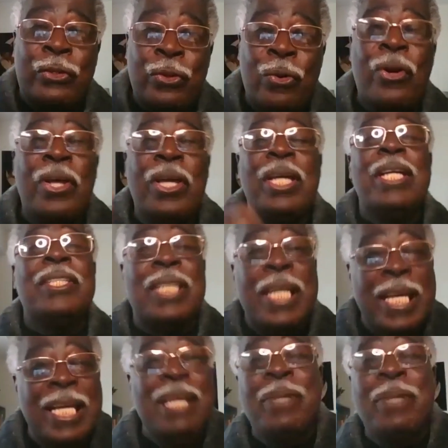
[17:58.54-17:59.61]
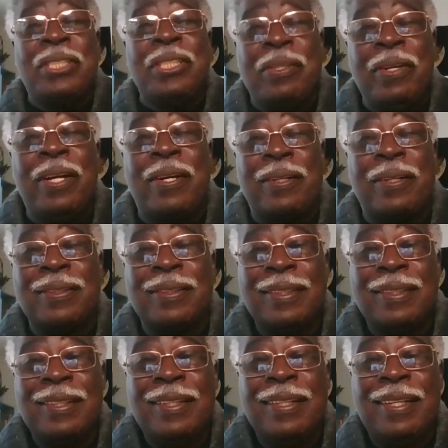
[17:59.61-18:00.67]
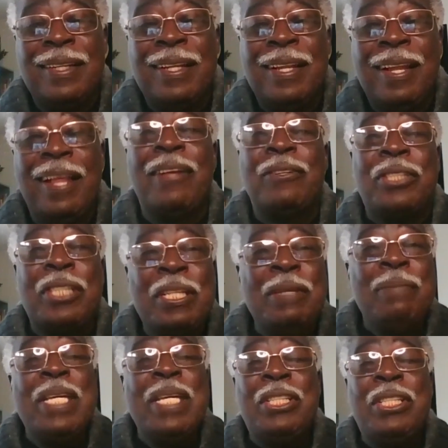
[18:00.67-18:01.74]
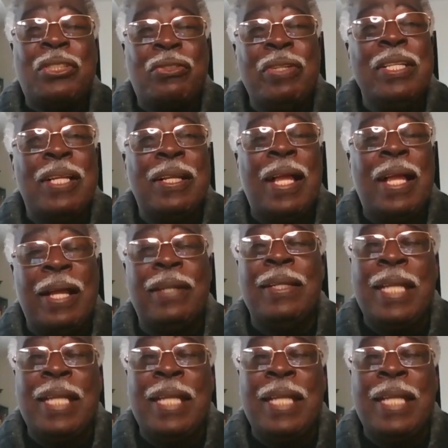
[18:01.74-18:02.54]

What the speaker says: daughter is an image of her. If she needs treated, and